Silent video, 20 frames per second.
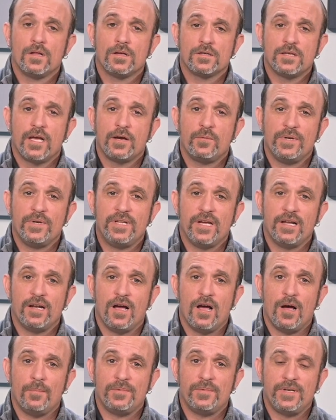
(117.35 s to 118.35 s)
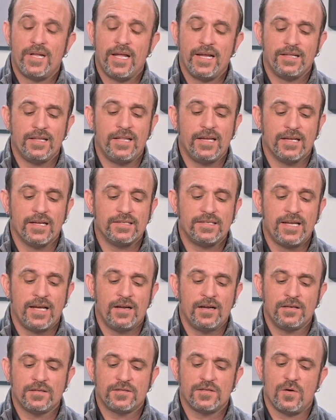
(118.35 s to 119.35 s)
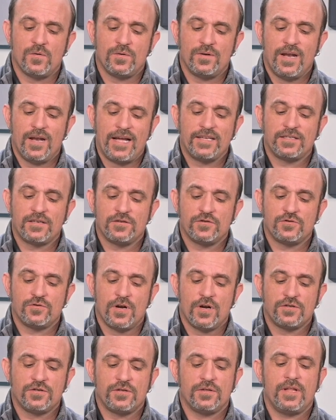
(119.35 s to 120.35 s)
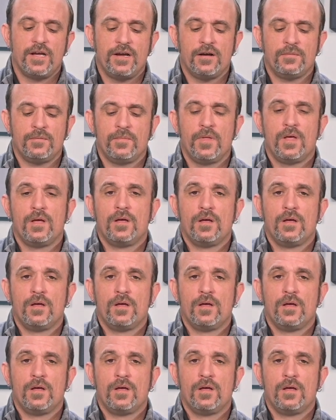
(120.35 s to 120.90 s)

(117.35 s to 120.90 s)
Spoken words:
Looks like we did update the antenna, so nice construction there.